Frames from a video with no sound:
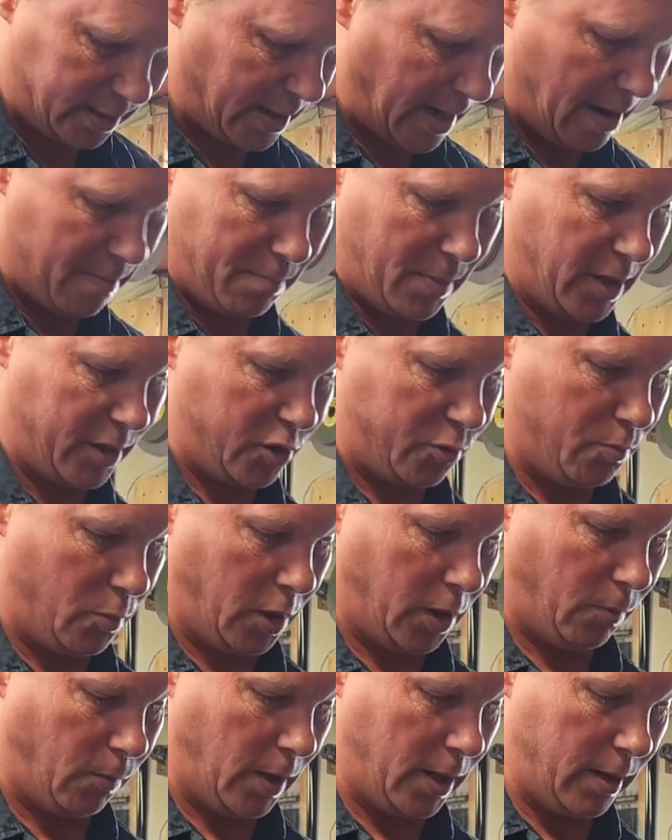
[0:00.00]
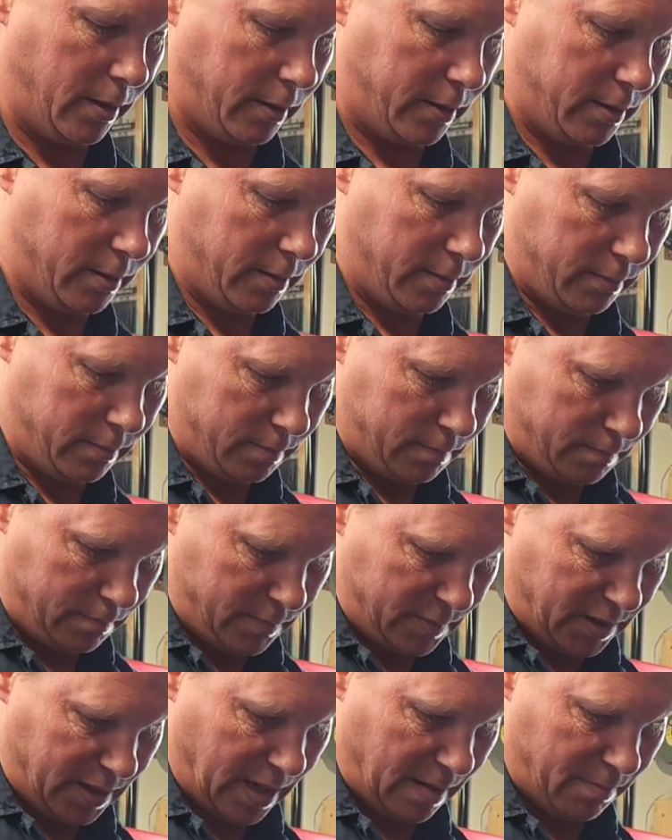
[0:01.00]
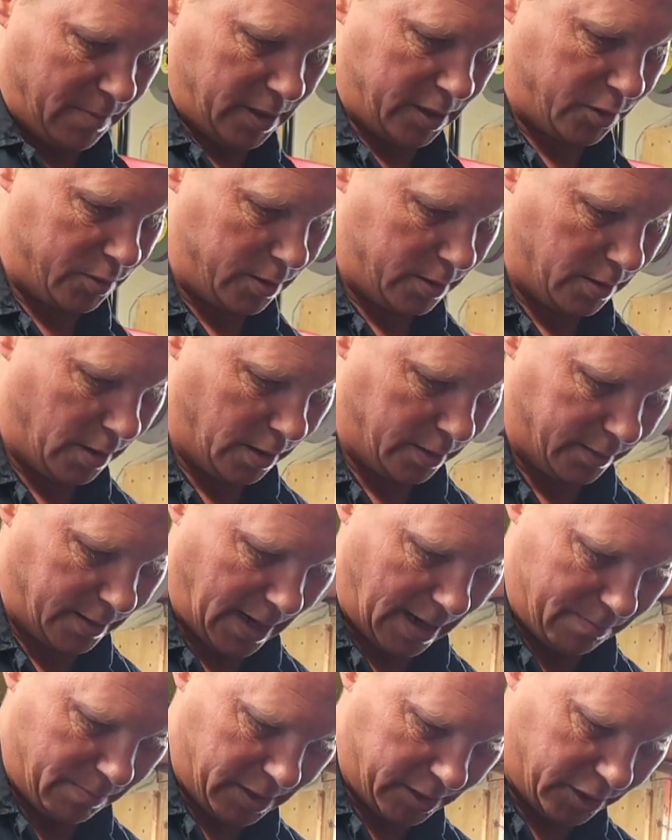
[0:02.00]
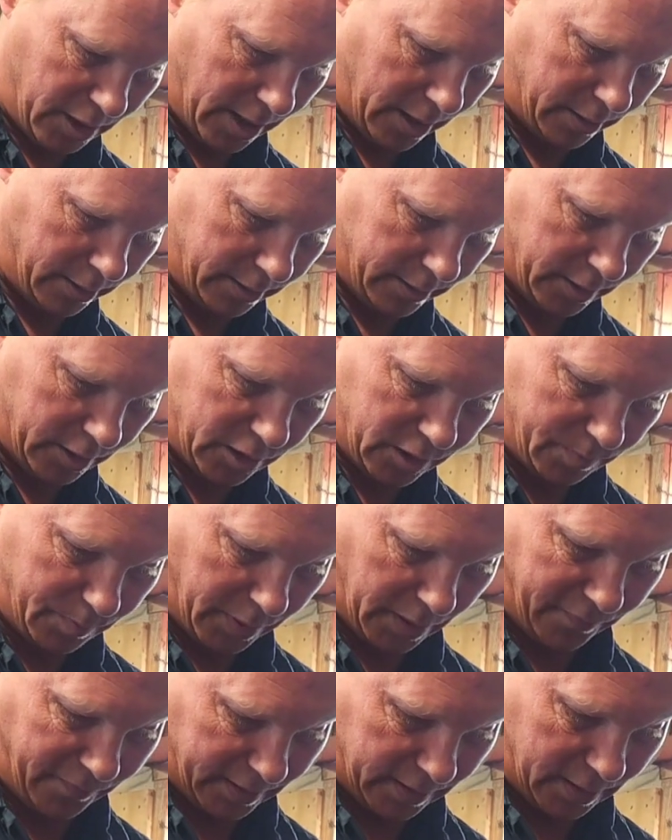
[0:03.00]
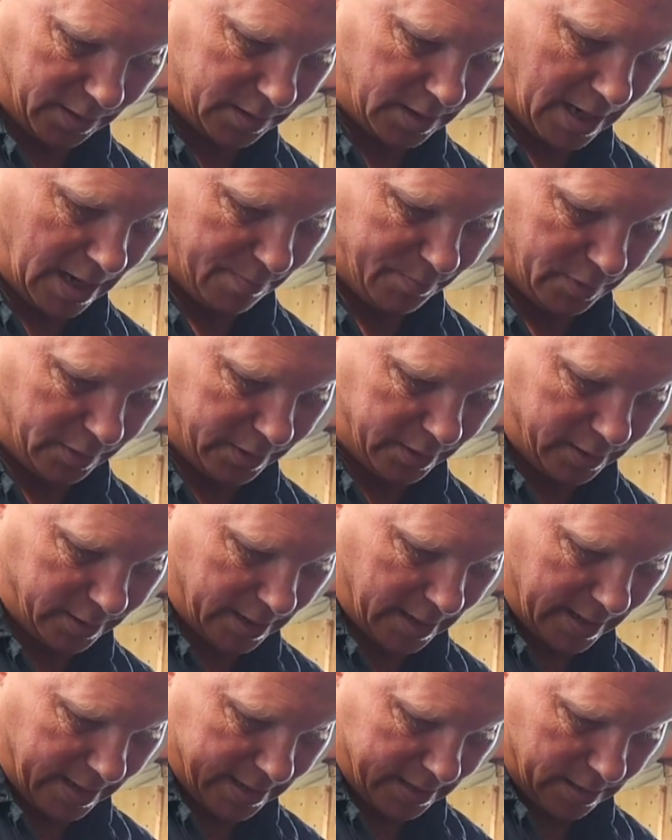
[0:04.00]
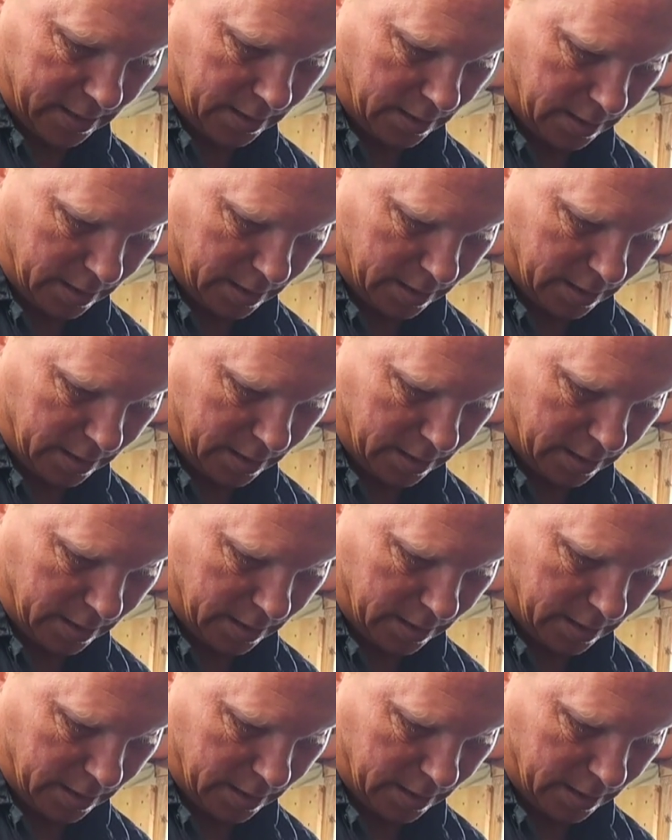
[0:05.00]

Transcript: that much more work. It's that much harder. This is a perfect example here, guys.